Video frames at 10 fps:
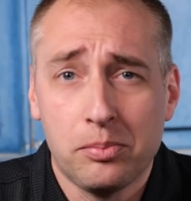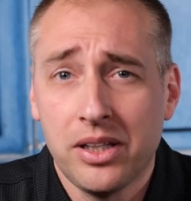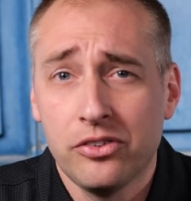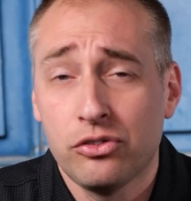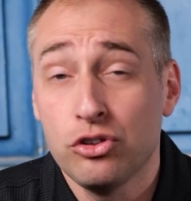
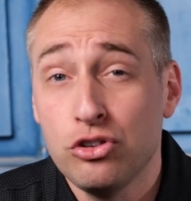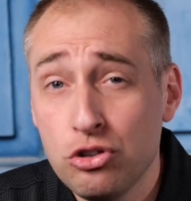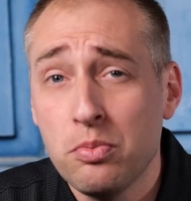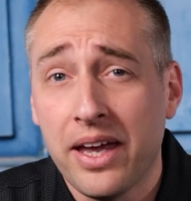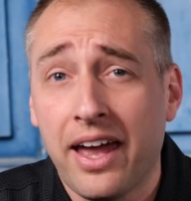because
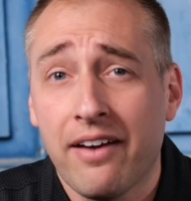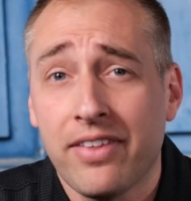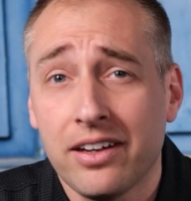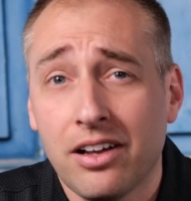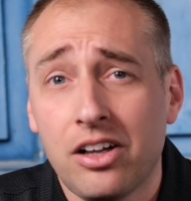you may
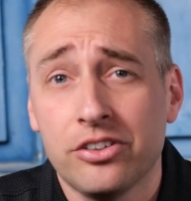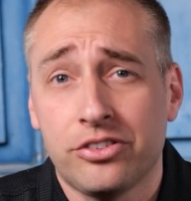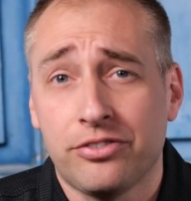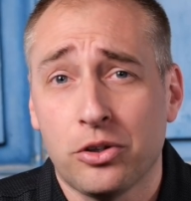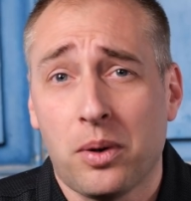have that
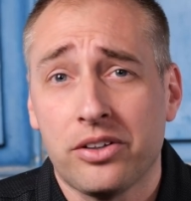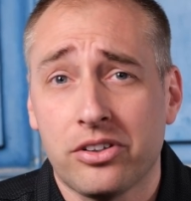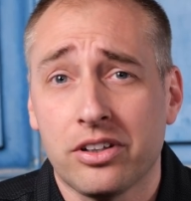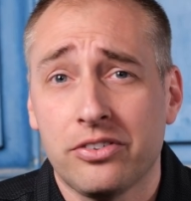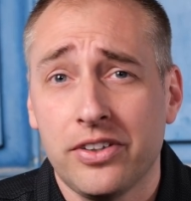knowledge if you're
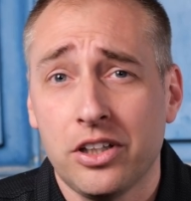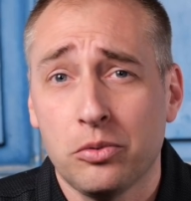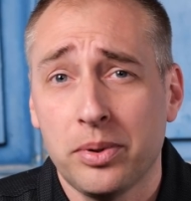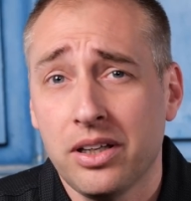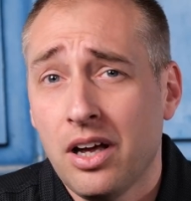watching this
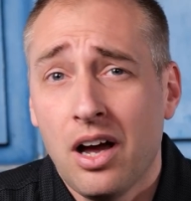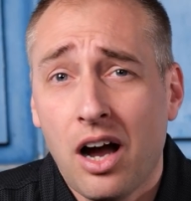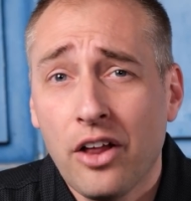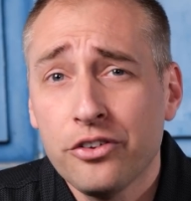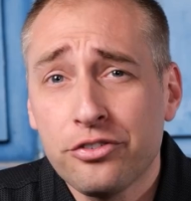video, but
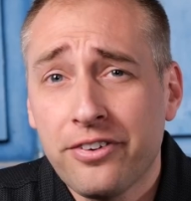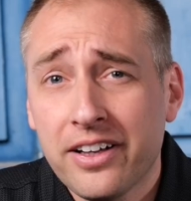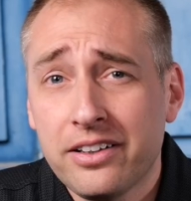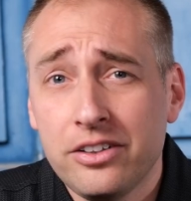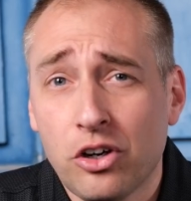others
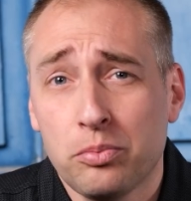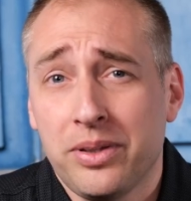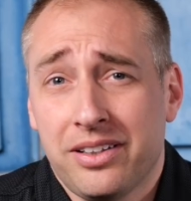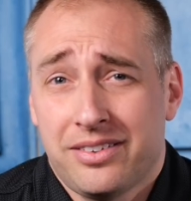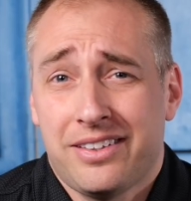frankly don't
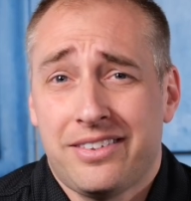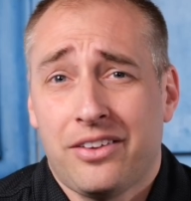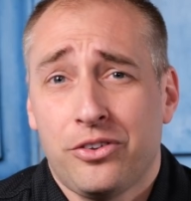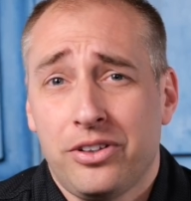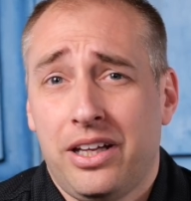because that's
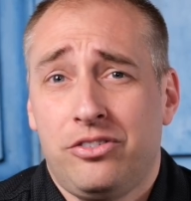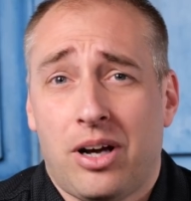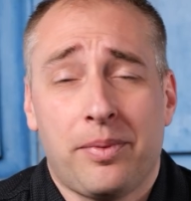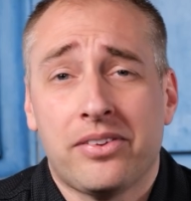not their day job,